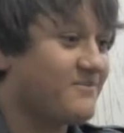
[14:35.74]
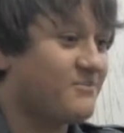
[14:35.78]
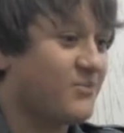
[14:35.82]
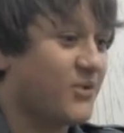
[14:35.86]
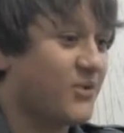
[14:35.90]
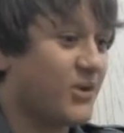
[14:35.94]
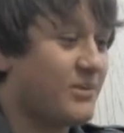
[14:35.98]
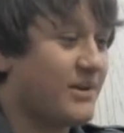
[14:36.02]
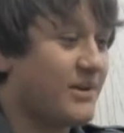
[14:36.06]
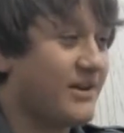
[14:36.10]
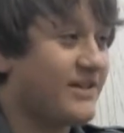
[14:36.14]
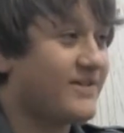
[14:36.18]

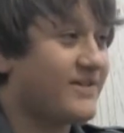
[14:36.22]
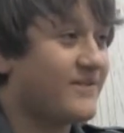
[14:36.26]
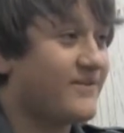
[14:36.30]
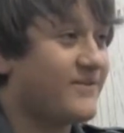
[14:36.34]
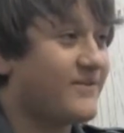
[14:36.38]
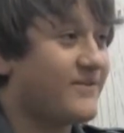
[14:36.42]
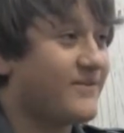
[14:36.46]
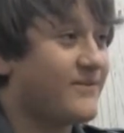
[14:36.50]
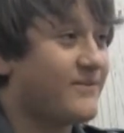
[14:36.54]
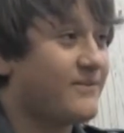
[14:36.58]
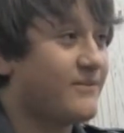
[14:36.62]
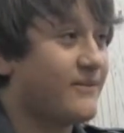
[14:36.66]
One of my
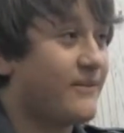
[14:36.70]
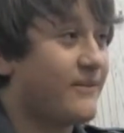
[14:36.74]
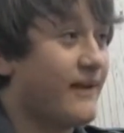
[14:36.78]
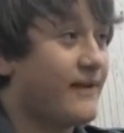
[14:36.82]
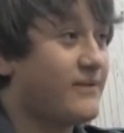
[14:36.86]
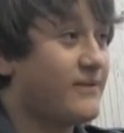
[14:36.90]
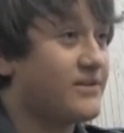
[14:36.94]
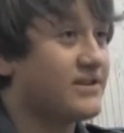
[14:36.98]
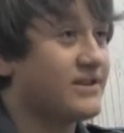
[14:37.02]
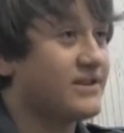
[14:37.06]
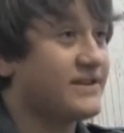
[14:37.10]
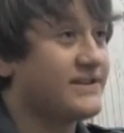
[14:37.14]

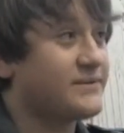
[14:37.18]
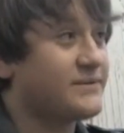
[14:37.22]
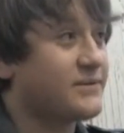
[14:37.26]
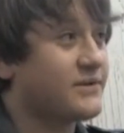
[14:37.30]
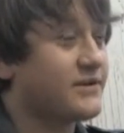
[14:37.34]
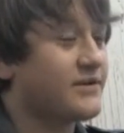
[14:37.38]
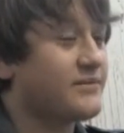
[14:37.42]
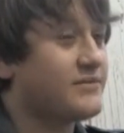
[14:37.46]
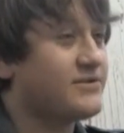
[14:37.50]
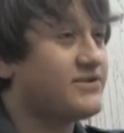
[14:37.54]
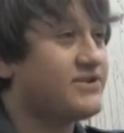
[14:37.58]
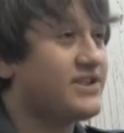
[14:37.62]
favorite things
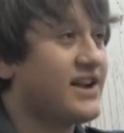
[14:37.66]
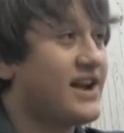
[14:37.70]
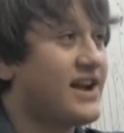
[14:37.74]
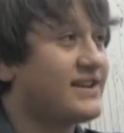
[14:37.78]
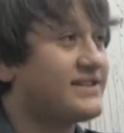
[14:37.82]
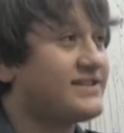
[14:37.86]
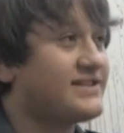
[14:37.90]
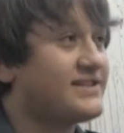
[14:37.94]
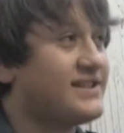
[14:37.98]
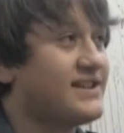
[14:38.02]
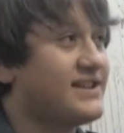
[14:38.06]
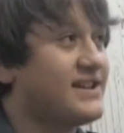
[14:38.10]
working with
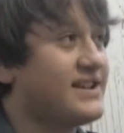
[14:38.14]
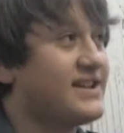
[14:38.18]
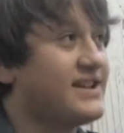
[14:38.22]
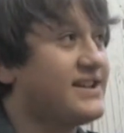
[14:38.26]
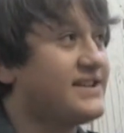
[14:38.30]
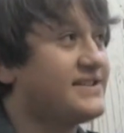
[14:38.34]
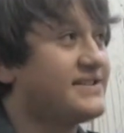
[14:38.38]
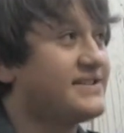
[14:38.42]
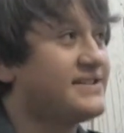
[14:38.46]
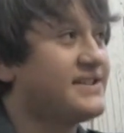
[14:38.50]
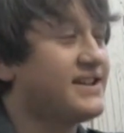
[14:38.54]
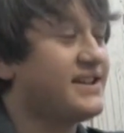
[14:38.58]
Jackson
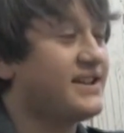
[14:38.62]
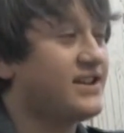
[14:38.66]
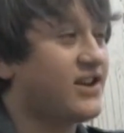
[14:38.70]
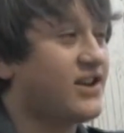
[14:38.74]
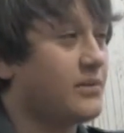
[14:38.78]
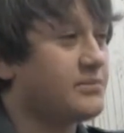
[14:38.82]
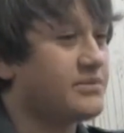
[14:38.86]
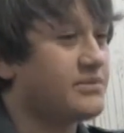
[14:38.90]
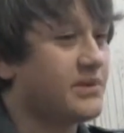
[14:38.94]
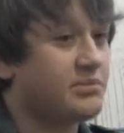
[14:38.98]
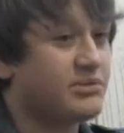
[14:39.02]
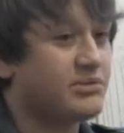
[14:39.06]
is he
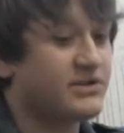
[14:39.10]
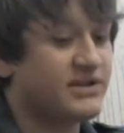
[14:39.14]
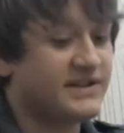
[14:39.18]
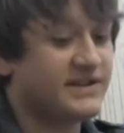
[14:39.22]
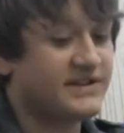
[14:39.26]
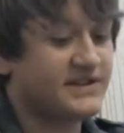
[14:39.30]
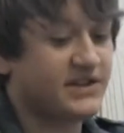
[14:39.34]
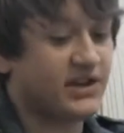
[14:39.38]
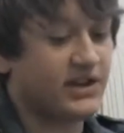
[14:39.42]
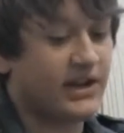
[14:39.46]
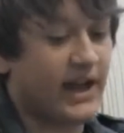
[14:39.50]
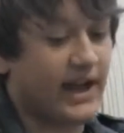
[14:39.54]
comes up with
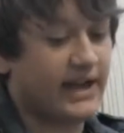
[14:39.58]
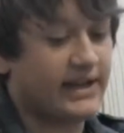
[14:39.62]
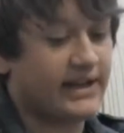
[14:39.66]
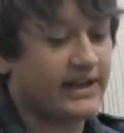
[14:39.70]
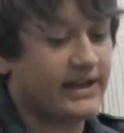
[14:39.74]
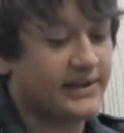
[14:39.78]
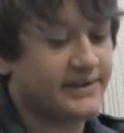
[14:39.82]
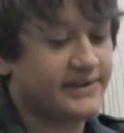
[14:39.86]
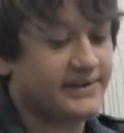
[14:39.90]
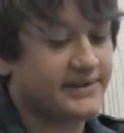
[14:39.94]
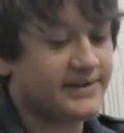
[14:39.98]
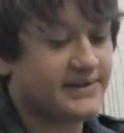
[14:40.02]
these good
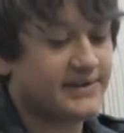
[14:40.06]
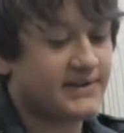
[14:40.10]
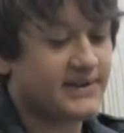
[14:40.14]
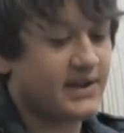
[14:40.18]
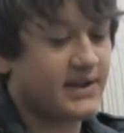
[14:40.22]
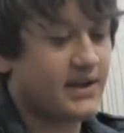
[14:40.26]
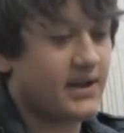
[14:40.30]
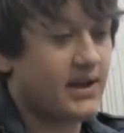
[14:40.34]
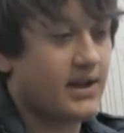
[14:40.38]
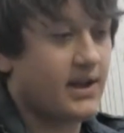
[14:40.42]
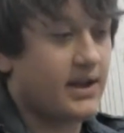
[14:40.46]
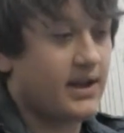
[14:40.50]
ideas.
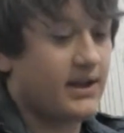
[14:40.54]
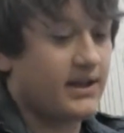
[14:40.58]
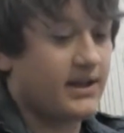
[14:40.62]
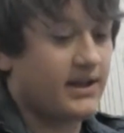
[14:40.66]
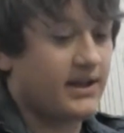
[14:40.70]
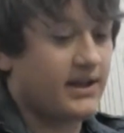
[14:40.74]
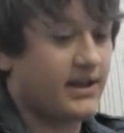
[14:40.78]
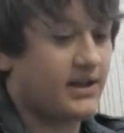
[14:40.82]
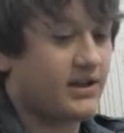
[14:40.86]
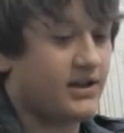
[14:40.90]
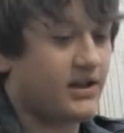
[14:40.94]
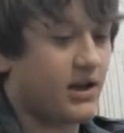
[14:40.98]

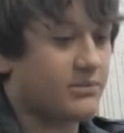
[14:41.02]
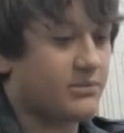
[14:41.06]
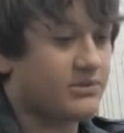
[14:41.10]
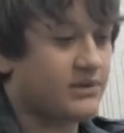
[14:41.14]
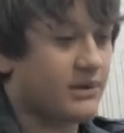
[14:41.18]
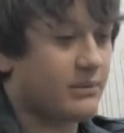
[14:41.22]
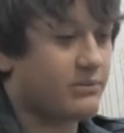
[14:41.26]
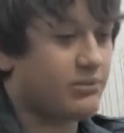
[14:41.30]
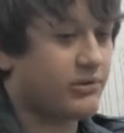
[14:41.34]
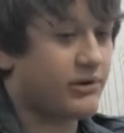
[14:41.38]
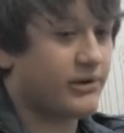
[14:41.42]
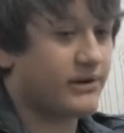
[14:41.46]
He comes
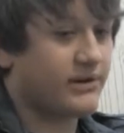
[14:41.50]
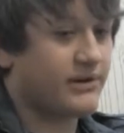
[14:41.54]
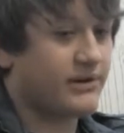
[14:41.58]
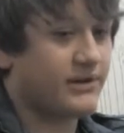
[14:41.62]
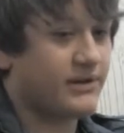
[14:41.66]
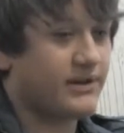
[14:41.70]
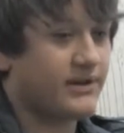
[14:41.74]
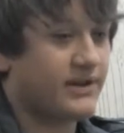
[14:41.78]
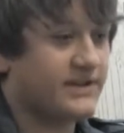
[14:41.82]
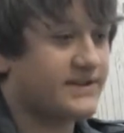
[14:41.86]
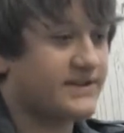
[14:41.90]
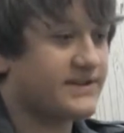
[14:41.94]
up with
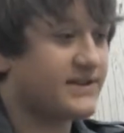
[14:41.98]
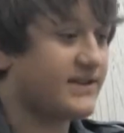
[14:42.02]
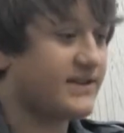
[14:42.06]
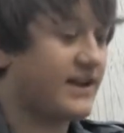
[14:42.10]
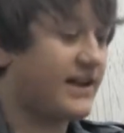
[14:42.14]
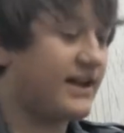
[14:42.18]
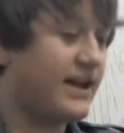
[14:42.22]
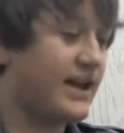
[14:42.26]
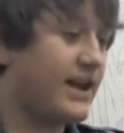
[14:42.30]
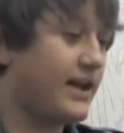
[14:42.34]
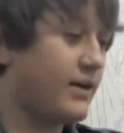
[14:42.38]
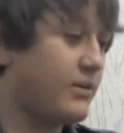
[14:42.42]
things as
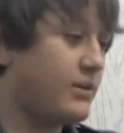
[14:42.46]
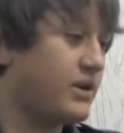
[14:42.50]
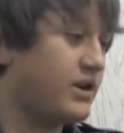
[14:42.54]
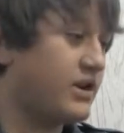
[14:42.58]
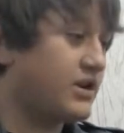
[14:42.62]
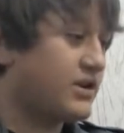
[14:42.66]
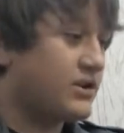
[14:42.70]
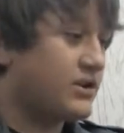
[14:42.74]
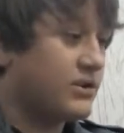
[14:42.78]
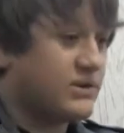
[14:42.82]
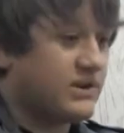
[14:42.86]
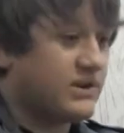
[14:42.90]
like, hey, we
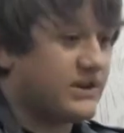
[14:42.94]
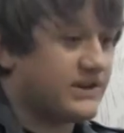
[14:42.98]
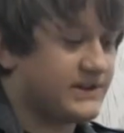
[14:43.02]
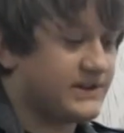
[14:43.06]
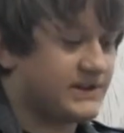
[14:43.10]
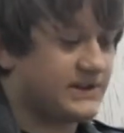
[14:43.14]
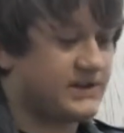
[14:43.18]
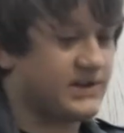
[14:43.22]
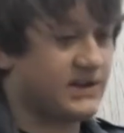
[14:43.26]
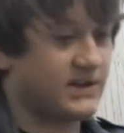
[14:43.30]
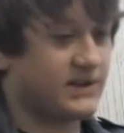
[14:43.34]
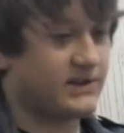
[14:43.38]
could do this
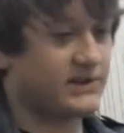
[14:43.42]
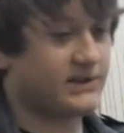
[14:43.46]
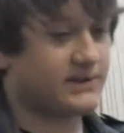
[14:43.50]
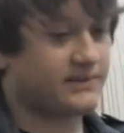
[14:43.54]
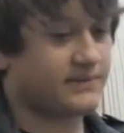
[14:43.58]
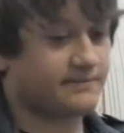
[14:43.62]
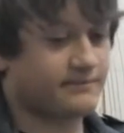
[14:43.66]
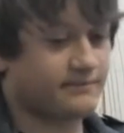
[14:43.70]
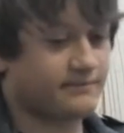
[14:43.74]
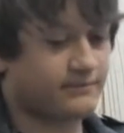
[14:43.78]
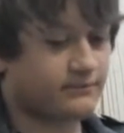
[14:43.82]
and this.